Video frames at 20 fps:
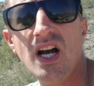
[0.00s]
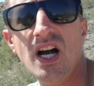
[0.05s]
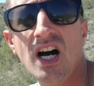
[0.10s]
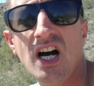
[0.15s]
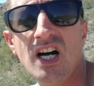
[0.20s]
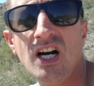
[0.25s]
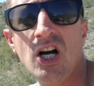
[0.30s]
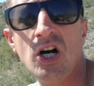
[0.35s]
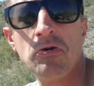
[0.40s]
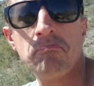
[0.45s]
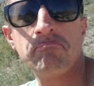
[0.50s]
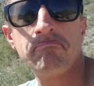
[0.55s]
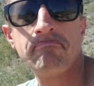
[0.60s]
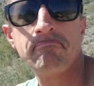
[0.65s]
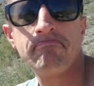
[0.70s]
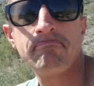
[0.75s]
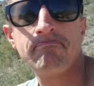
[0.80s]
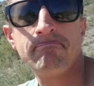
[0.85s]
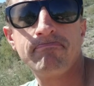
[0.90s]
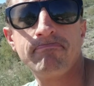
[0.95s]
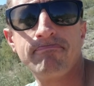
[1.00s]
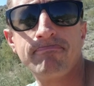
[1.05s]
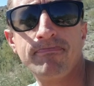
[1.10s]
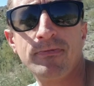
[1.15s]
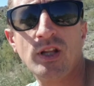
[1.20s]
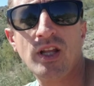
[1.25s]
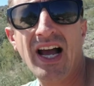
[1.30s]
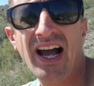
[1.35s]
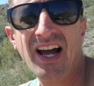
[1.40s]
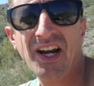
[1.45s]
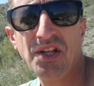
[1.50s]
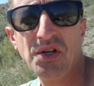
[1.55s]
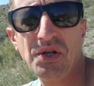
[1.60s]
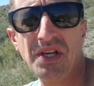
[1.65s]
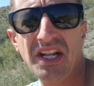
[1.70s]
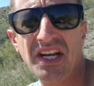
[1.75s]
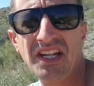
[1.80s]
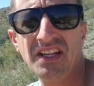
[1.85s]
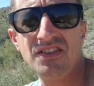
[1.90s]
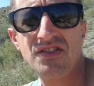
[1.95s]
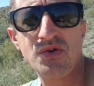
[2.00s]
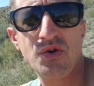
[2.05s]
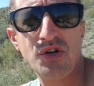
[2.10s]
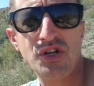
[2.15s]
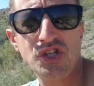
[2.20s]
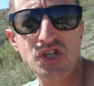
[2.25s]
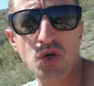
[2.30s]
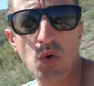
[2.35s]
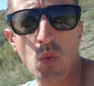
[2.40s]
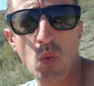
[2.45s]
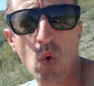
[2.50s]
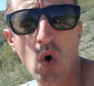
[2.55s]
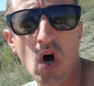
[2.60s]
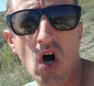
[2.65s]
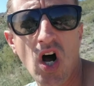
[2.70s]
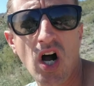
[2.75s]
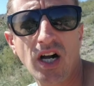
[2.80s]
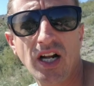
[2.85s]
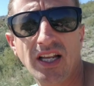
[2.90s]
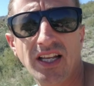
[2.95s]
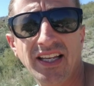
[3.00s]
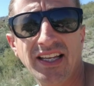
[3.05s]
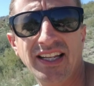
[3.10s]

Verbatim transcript: Um, how do you get into it? You walk.